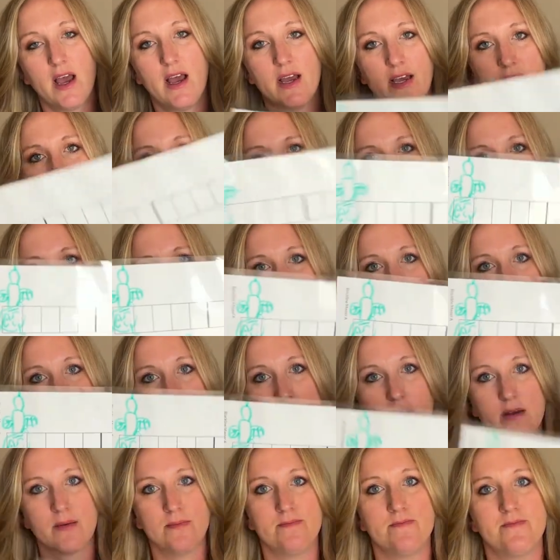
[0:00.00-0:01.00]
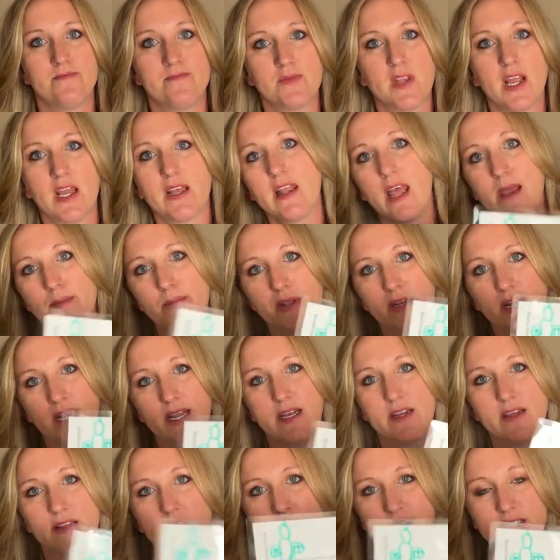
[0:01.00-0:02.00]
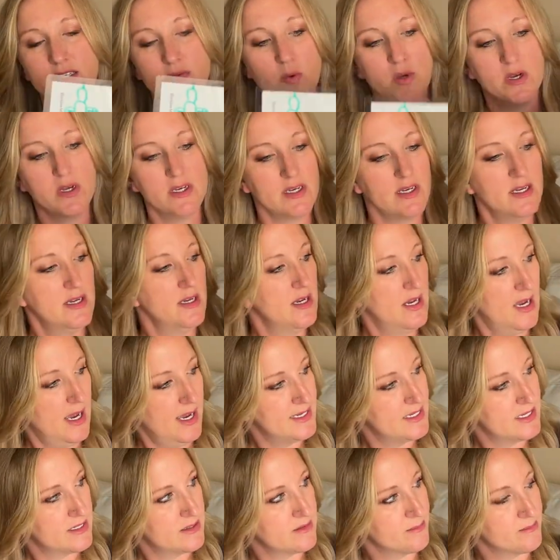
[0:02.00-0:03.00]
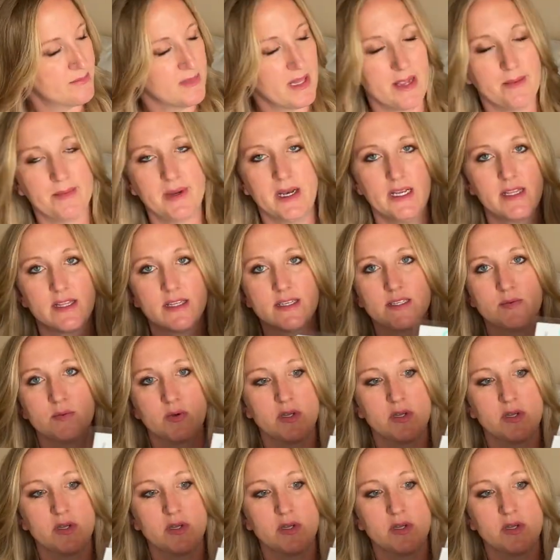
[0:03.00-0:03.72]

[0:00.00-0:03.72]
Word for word: I um, laminated this one. I didn't laminate this